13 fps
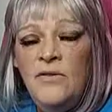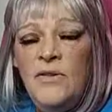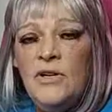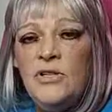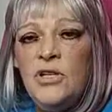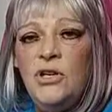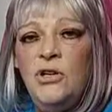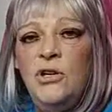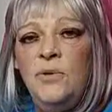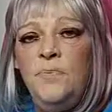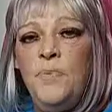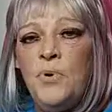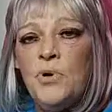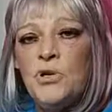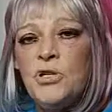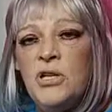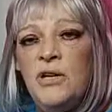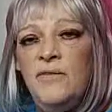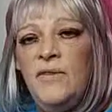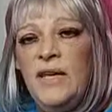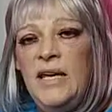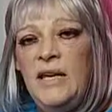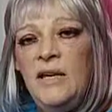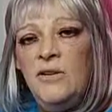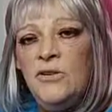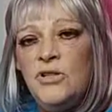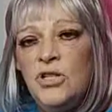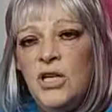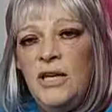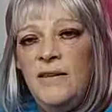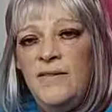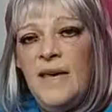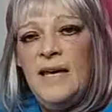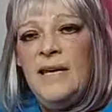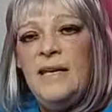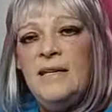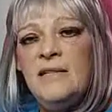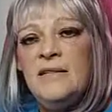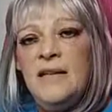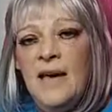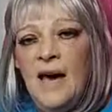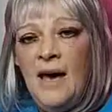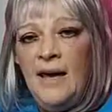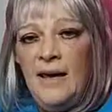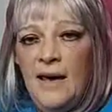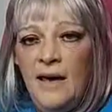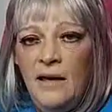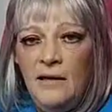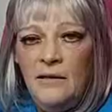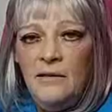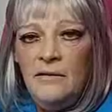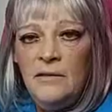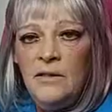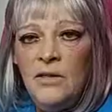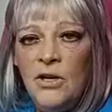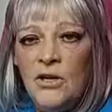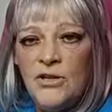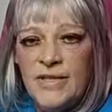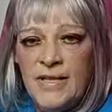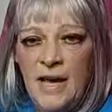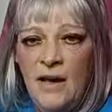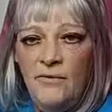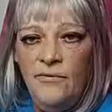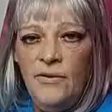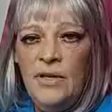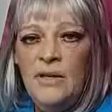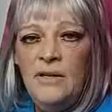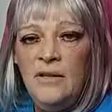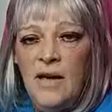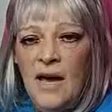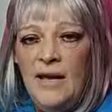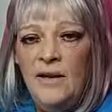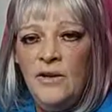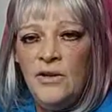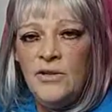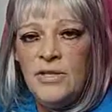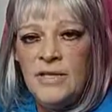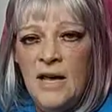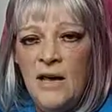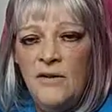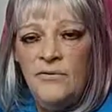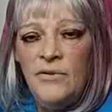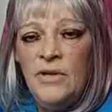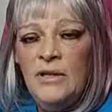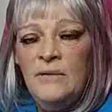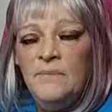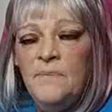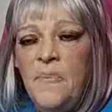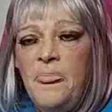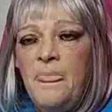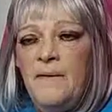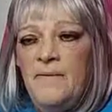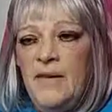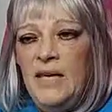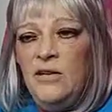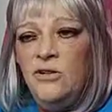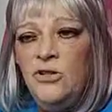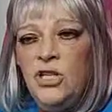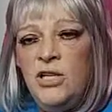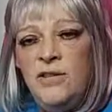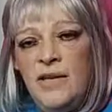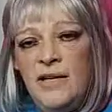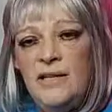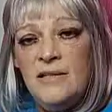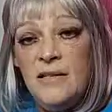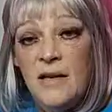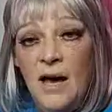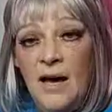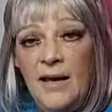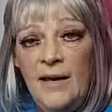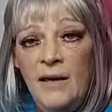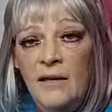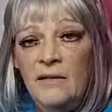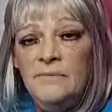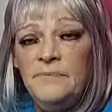There's a good portion of the energy that is Gaia herself, Gaia herself. The energy that is Gaia